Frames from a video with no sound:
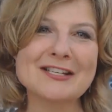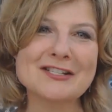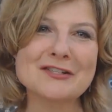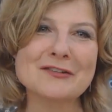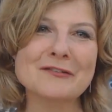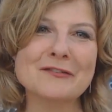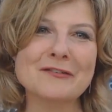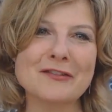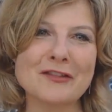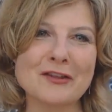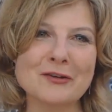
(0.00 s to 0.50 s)

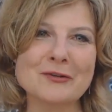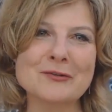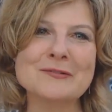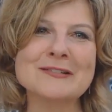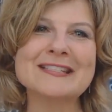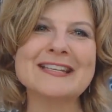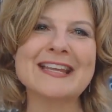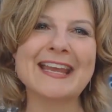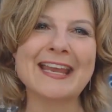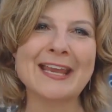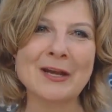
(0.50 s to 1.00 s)
each of
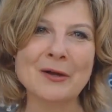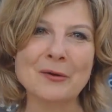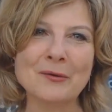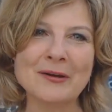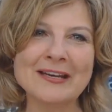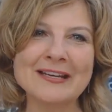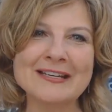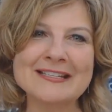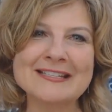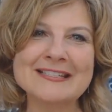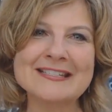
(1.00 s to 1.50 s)
those
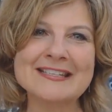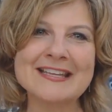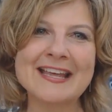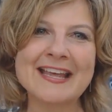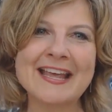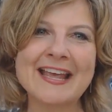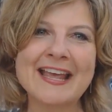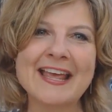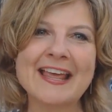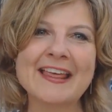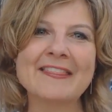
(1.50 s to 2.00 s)
areas,
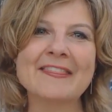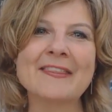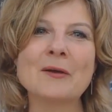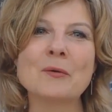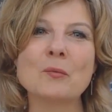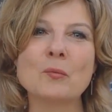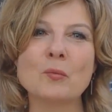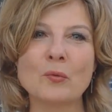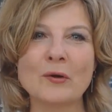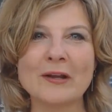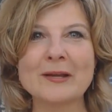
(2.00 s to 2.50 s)

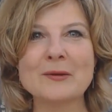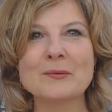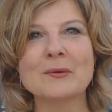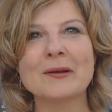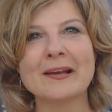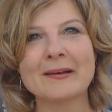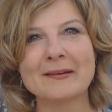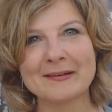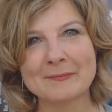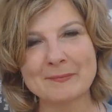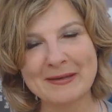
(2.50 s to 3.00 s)
that we
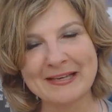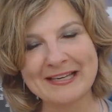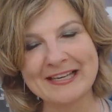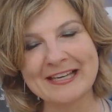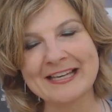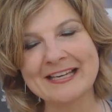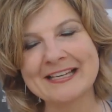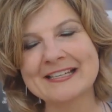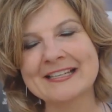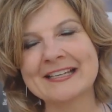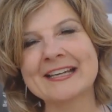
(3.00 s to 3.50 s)
will be
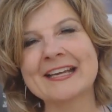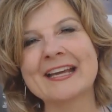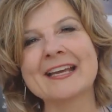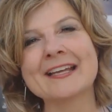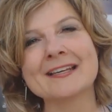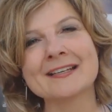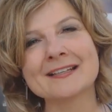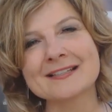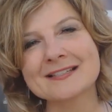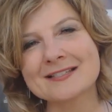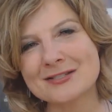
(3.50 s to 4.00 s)
leading
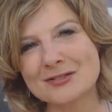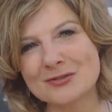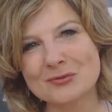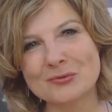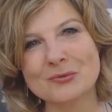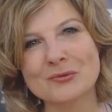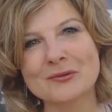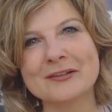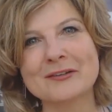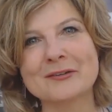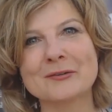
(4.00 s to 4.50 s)
an
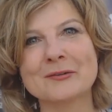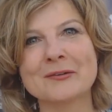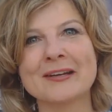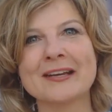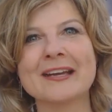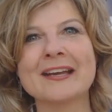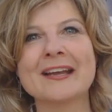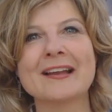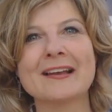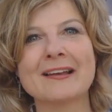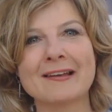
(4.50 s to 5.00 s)

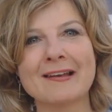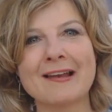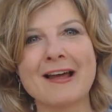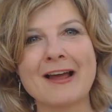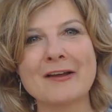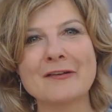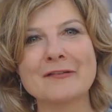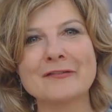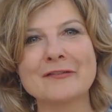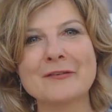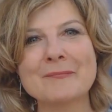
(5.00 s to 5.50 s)
extraordinary
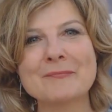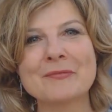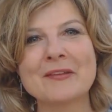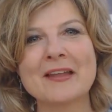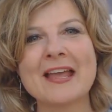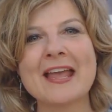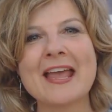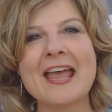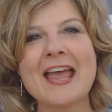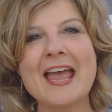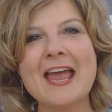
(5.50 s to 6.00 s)
life.
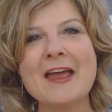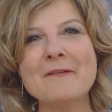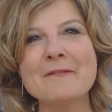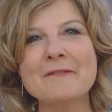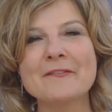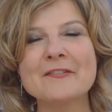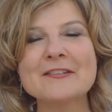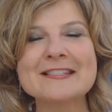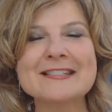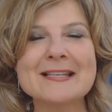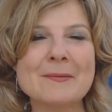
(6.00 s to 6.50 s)

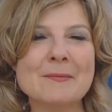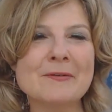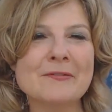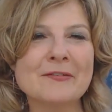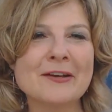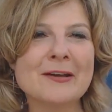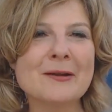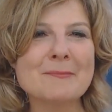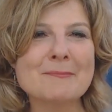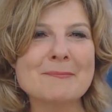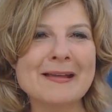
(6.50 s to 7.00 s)
And for some
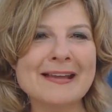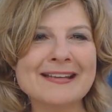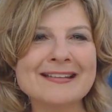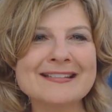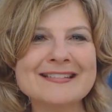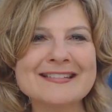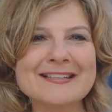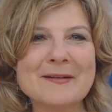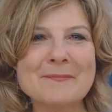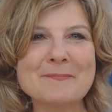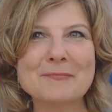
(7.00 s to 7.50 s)
of it, it
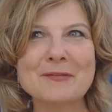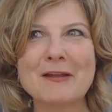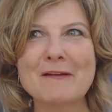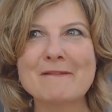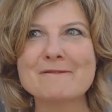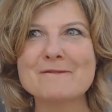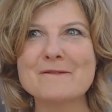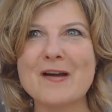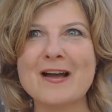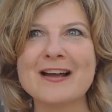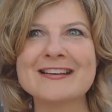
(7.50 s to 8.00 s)
means
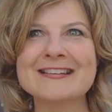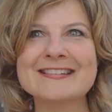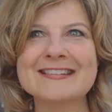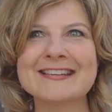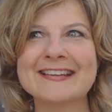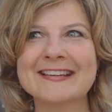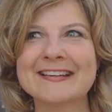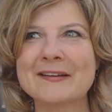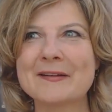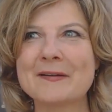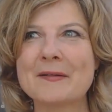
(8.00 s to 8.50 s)

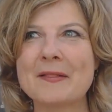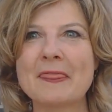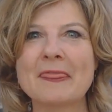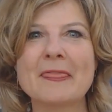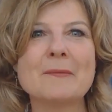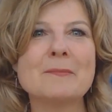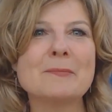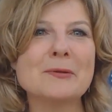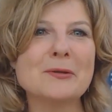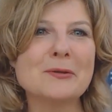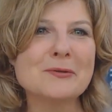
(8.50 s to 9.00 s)
finding
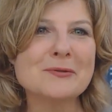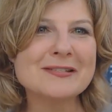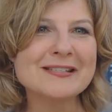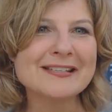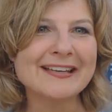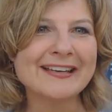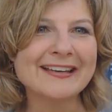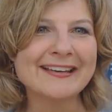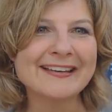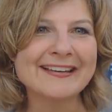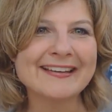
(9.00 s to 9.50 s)
the
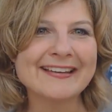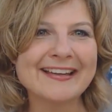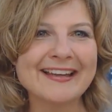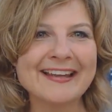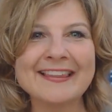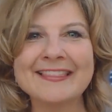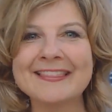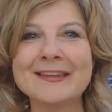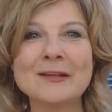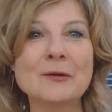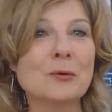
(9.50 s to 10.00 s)
beauty
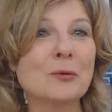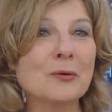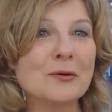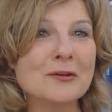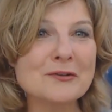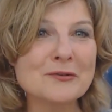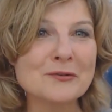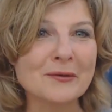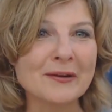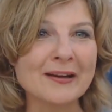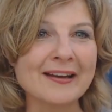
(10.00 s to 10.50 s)
in the
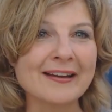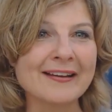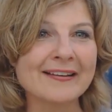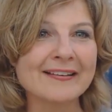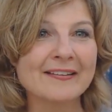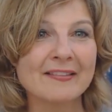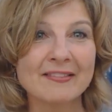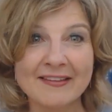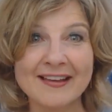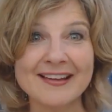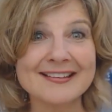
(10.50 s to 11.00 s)
ordinary.
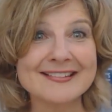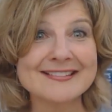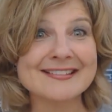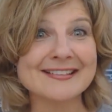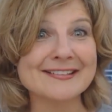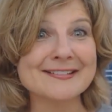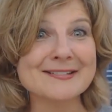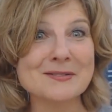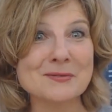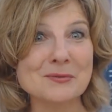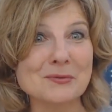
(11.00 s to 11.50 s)
That's
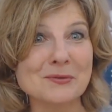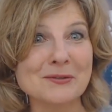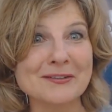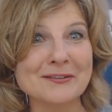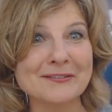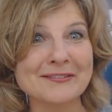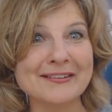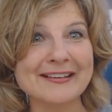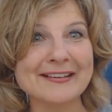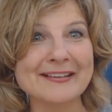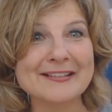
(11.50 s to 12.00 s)

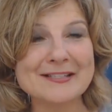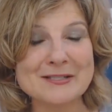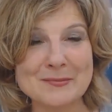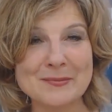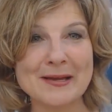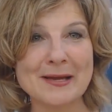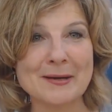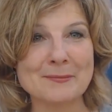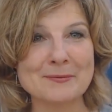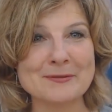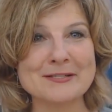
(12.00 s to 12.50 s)
extraordinary
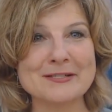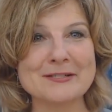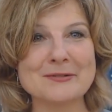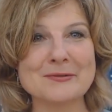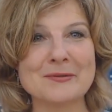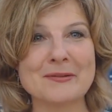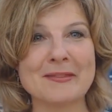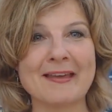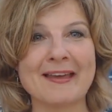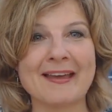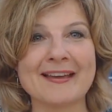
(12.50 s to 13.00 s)
to be able to
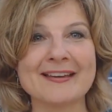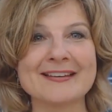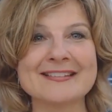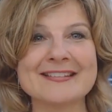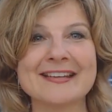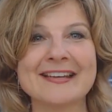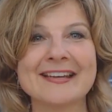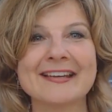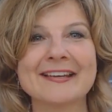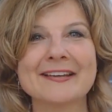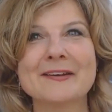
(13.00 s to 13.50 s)
do
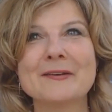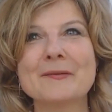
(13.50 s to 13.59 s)
that.